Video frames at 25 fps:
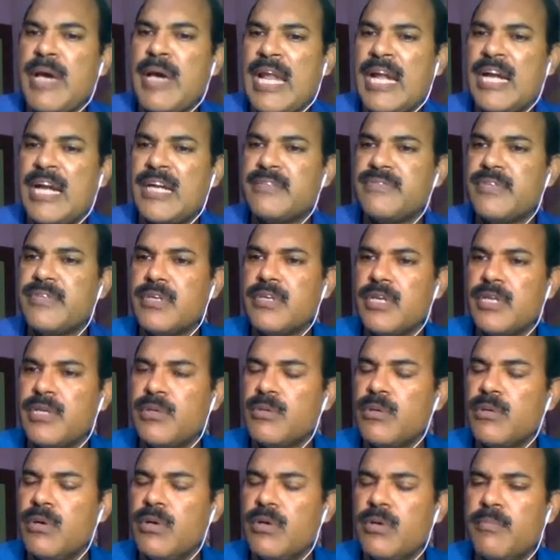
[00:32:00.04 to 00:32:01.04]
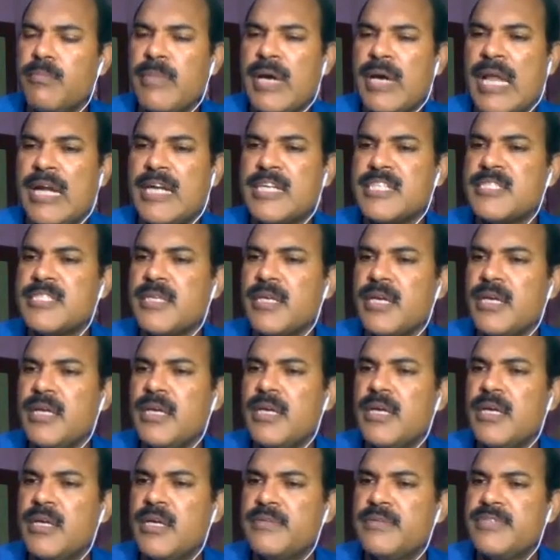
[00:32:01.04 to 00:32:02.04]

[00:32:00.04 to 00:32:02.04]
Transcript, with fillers: the mallet finger. You know, mallet uh,